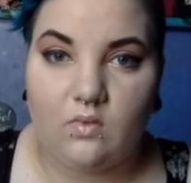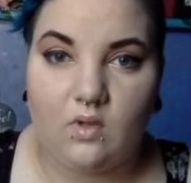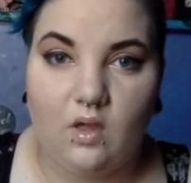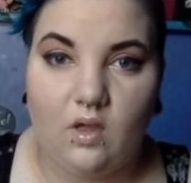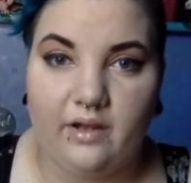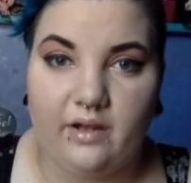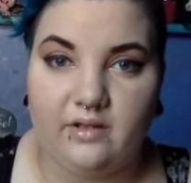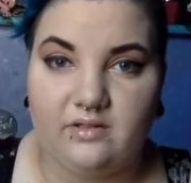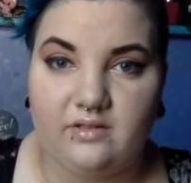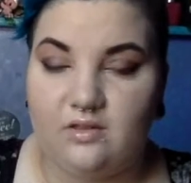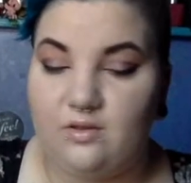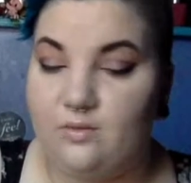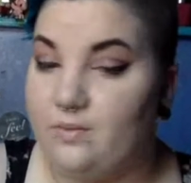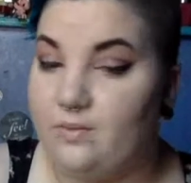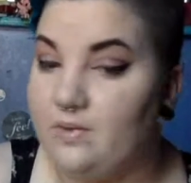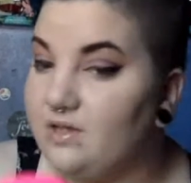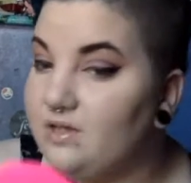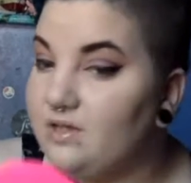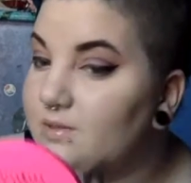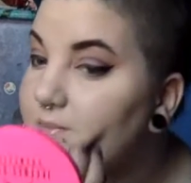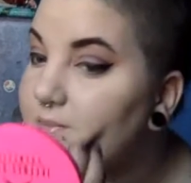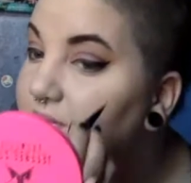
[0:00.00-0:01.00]
Alright, so the
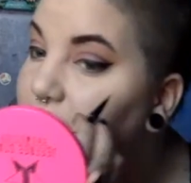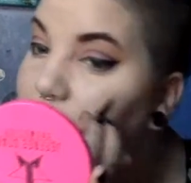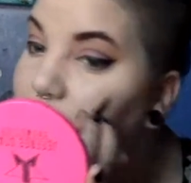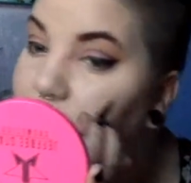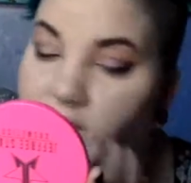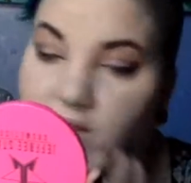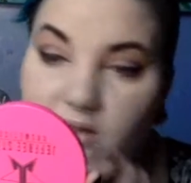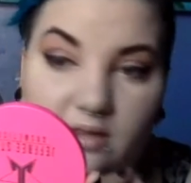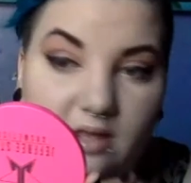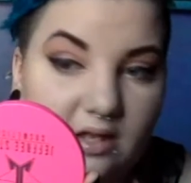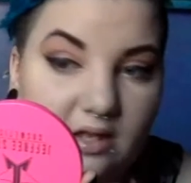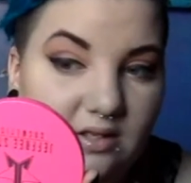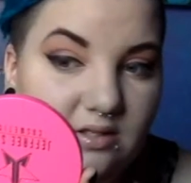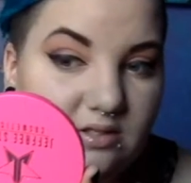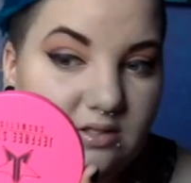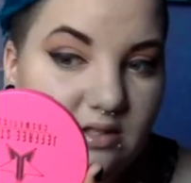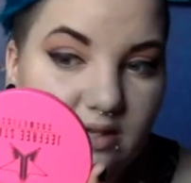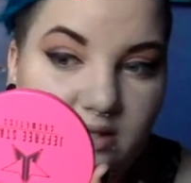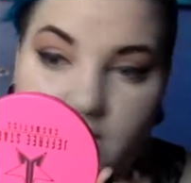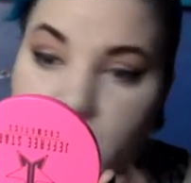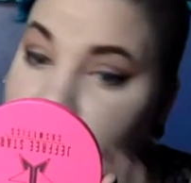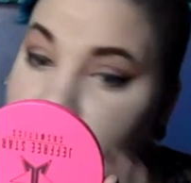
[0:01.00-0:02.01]
wing's bigger on that
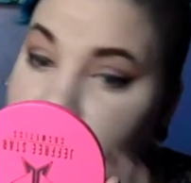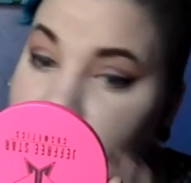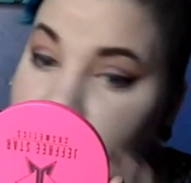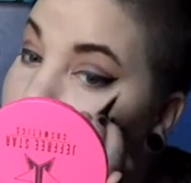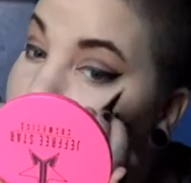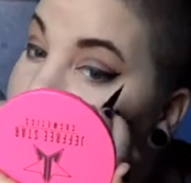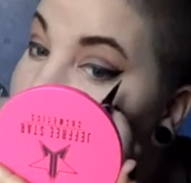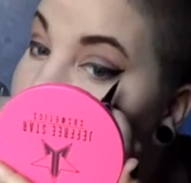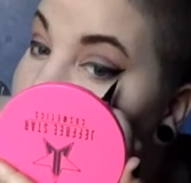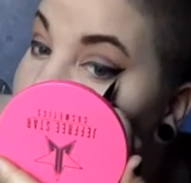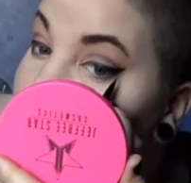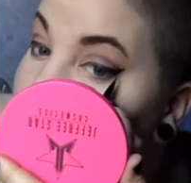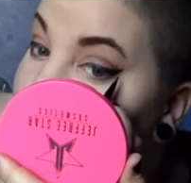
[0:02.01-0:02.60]
side, so I have to